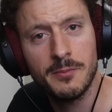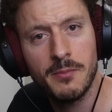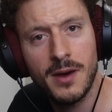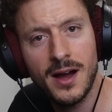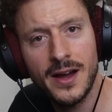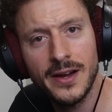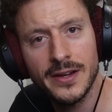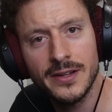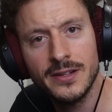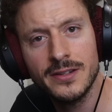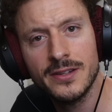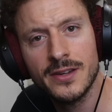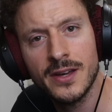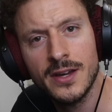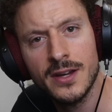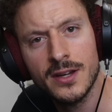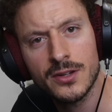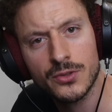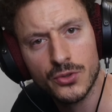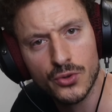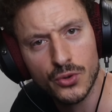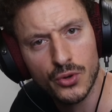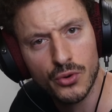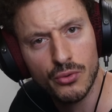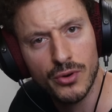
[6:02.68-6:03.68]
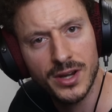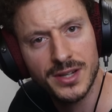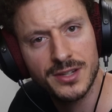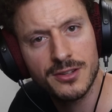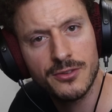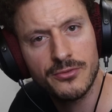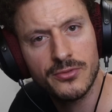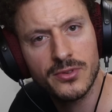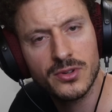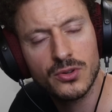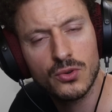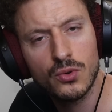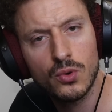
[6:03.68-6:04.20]
mind to create
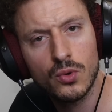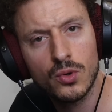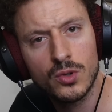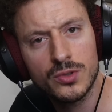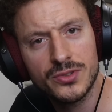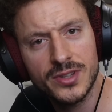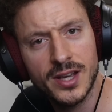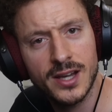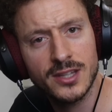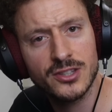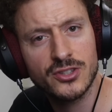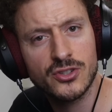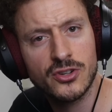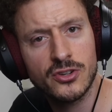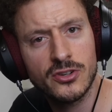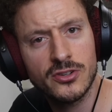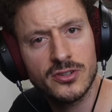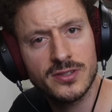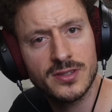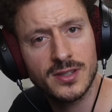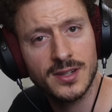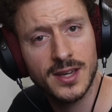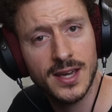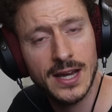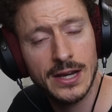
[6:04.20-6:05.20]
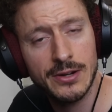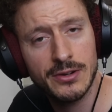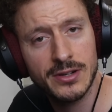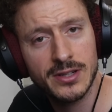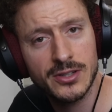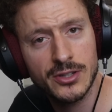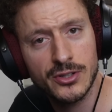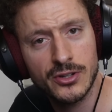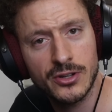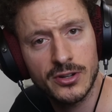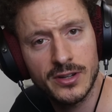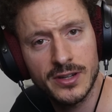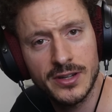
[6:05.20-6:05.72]
different cool textures and
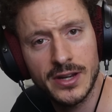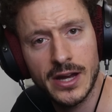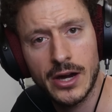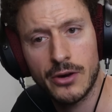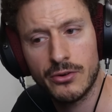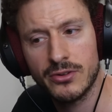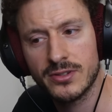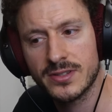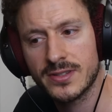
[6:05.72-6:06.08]
character in our